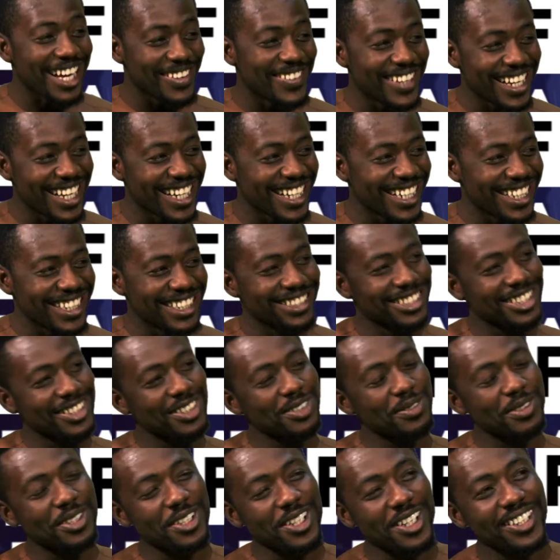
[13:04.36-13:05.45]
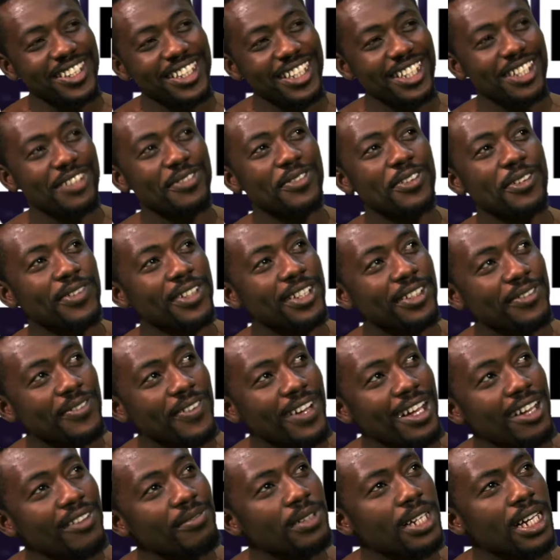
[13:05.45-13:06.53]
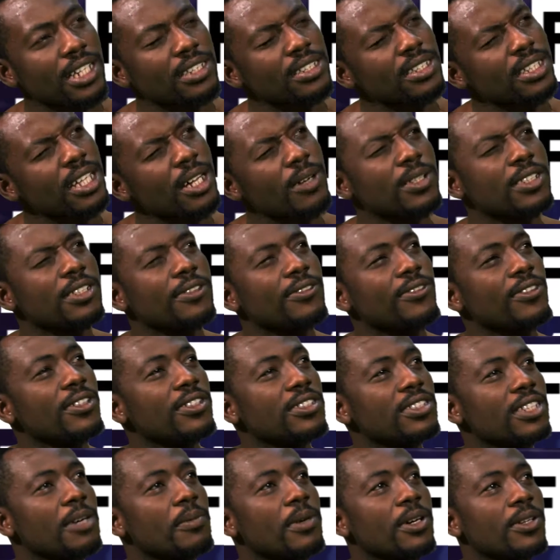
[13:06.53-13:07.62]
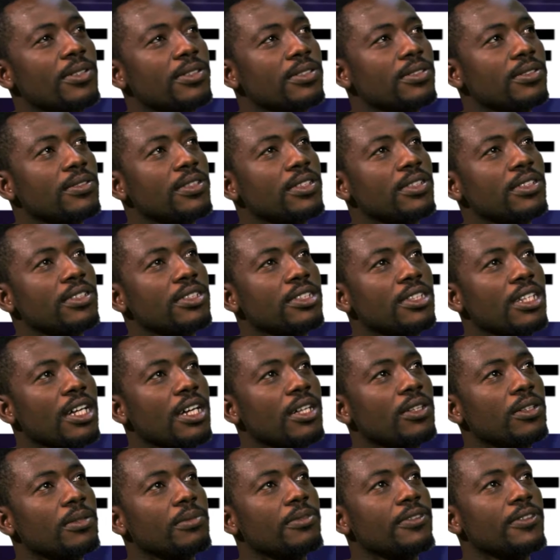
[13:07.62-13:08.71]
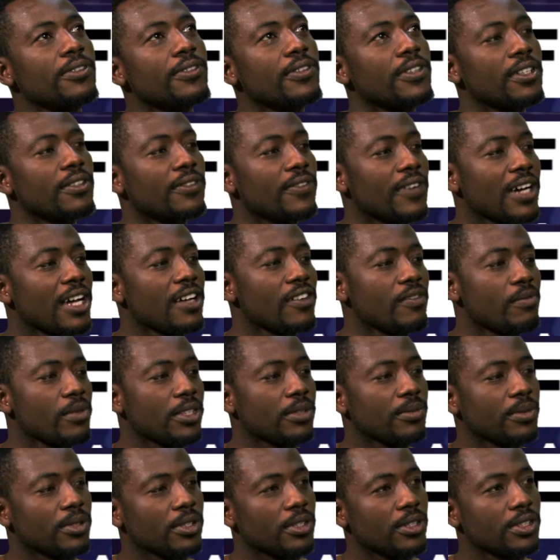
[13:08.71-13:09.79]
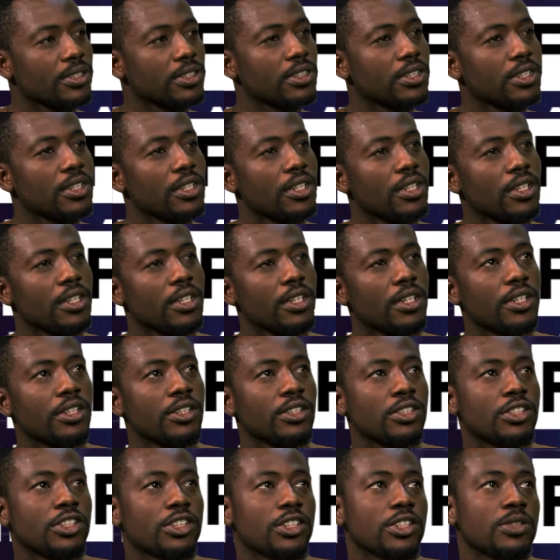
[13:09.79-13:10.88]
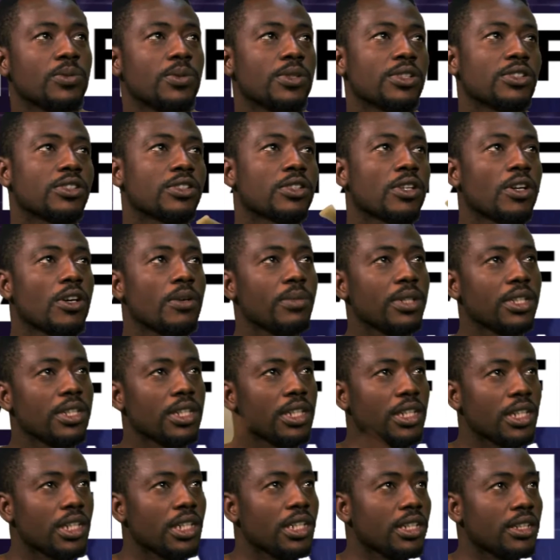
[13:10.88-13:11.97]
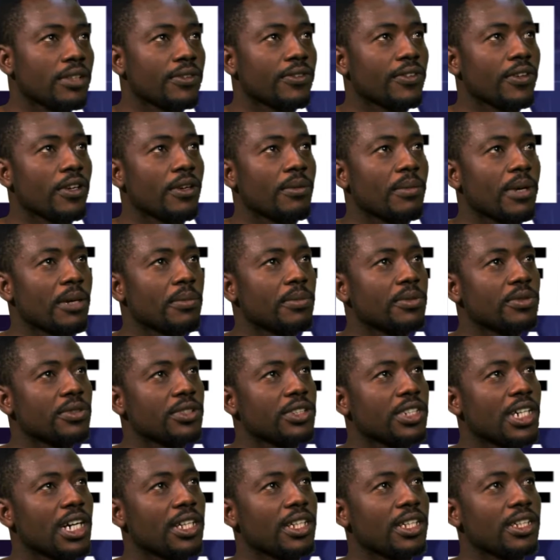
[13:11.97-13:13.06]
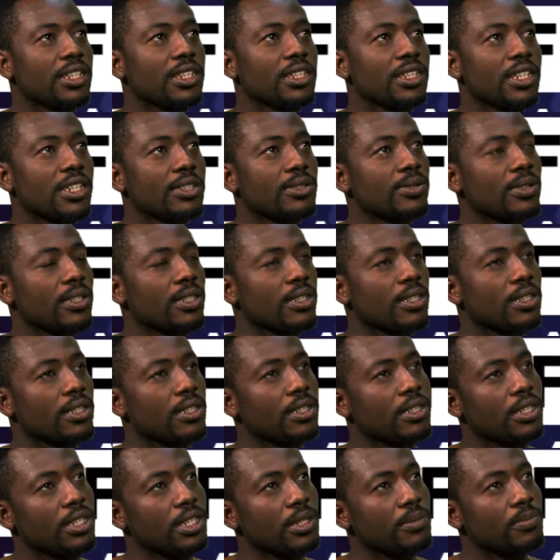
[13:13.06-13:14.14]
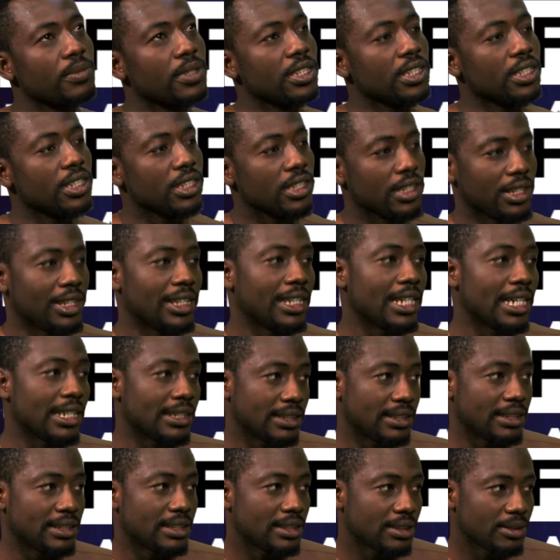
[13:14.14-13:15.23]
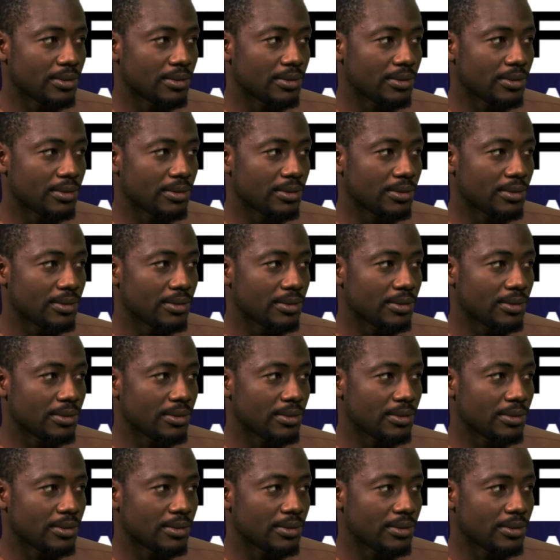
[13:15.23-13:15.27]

I be. So we got there for 45 minutes. I think that was the first time I was doing stand up for 45 minutes, because she was coming in from Abuja. They needed to keep the guests.